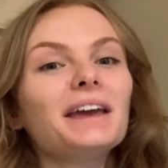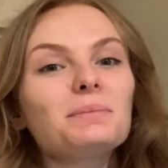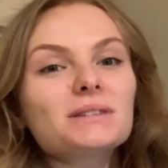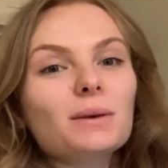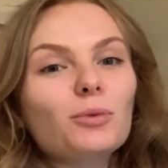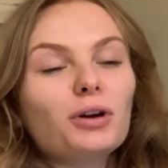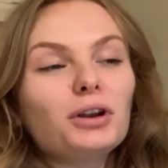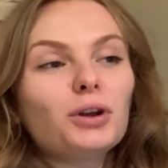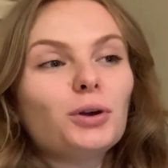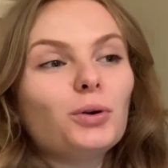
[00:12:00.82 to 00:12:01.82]
am
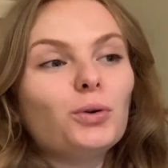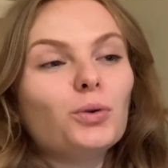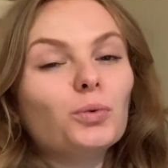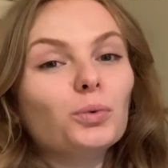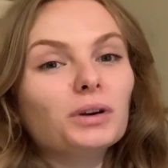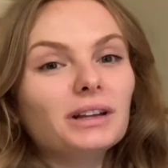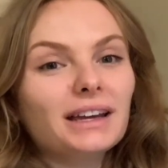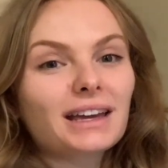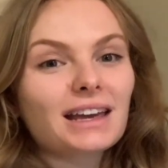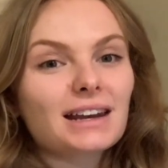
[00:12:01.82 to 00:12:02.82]
someone who really
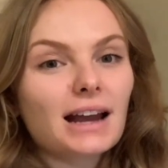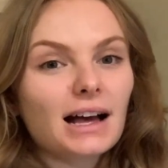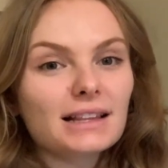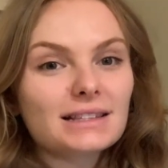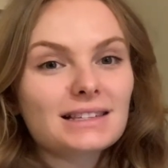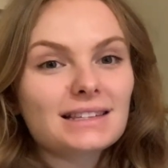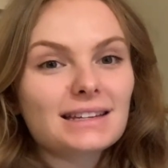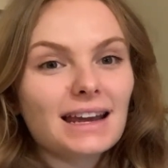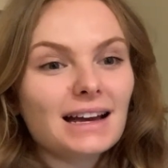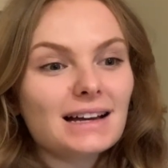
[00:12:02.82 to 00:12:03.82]
cannot
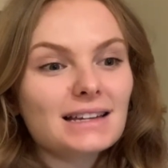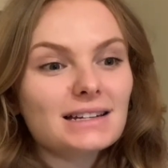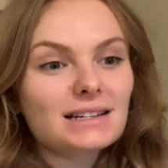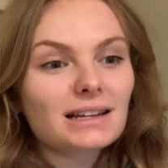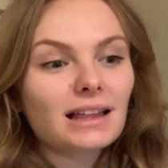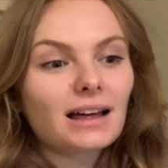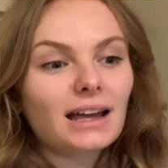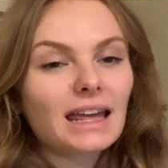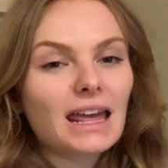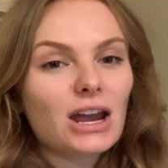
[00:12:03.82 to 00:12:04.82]
stand
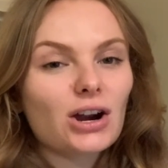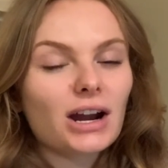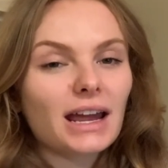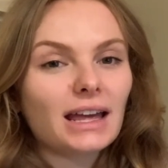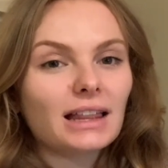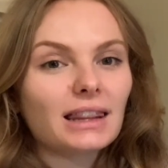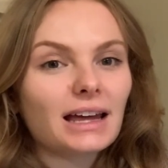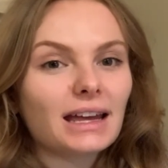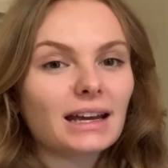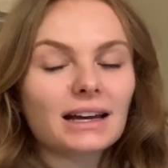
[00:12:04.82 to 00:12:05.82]
hearing
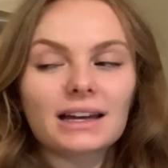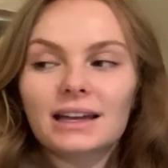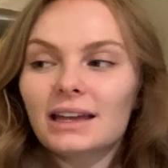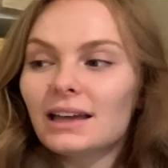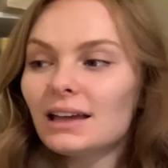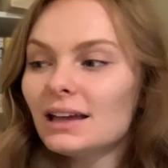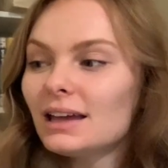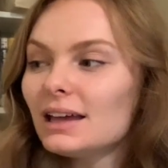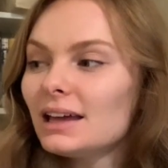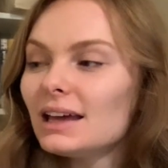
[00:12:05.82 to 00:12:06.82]
like
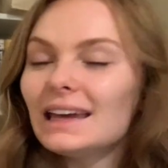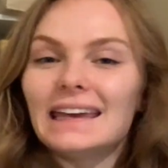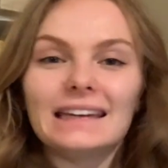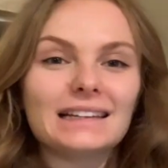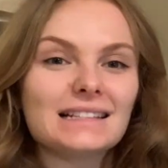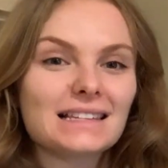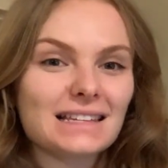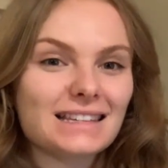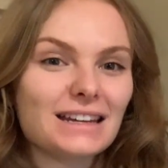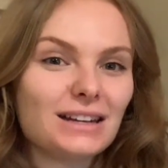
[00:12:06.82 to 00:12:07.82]

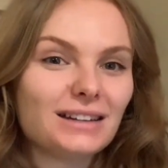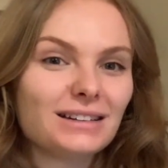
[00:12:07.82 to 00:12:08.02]
inconsistent